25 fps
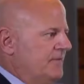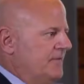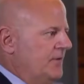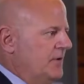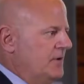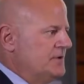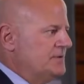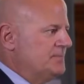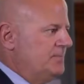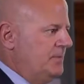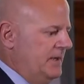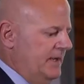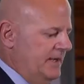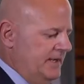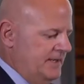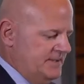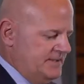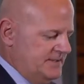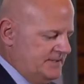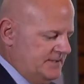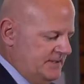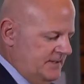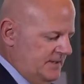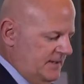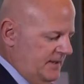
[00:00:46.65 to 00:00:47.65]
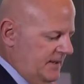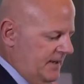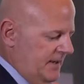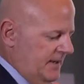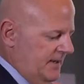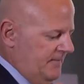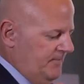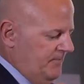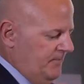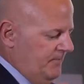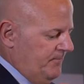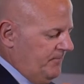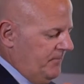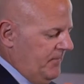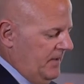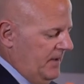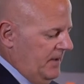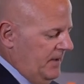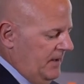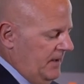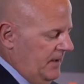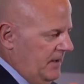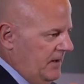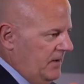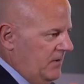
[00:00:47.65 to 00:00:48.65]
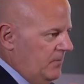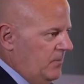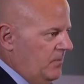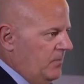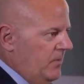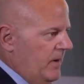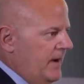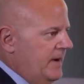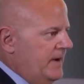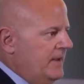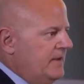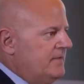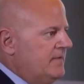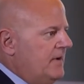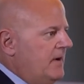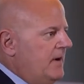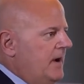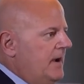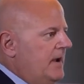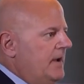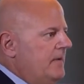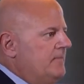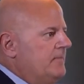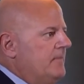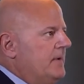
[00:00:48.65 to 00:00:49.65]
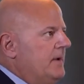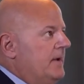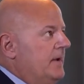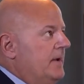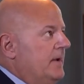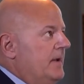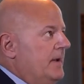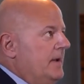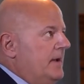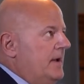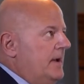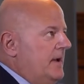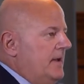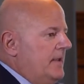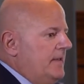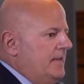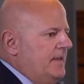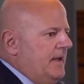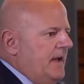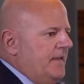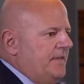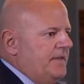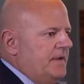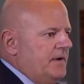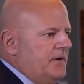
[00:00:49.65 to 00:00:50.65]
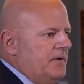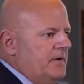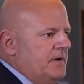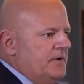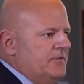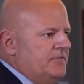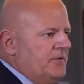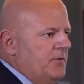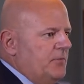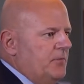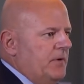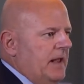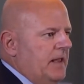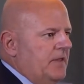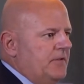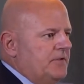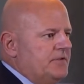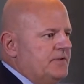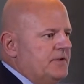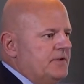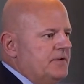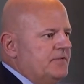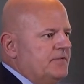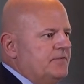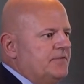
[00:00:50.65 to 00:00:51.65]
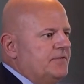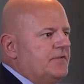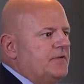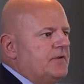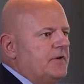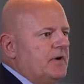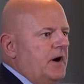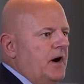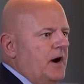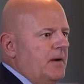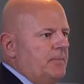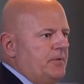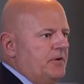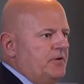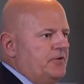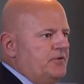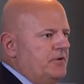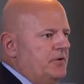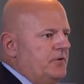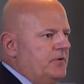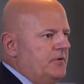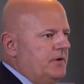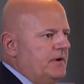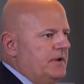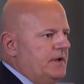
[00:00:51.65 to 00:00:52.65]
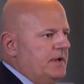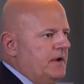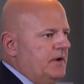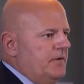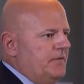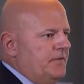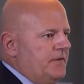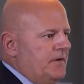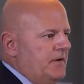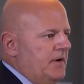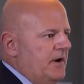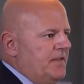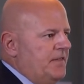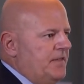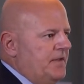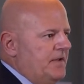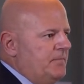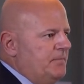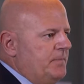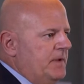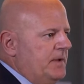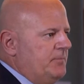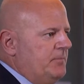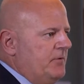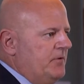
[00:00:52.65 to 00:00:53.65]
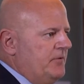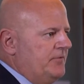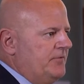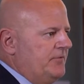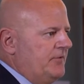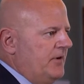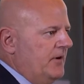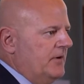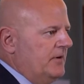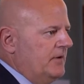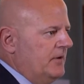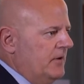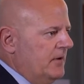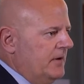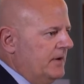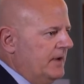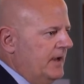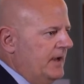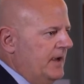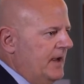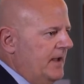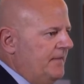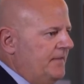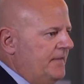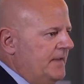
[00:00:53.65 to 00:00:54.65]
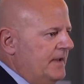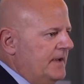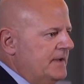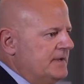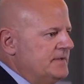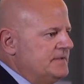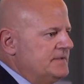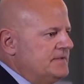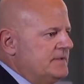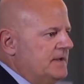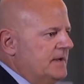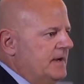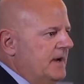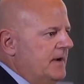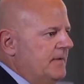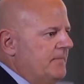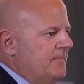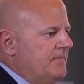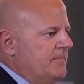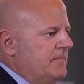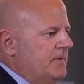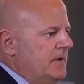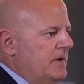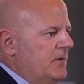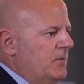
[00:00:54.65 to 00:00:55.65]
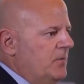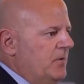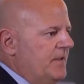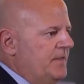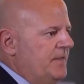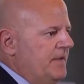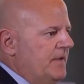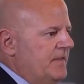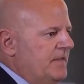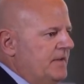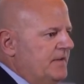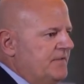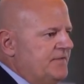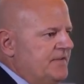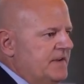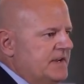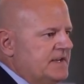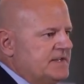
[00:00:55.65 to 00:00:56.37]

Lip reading: first place, any time that there is a relative opportunity out there, I think people start looking at things. Within the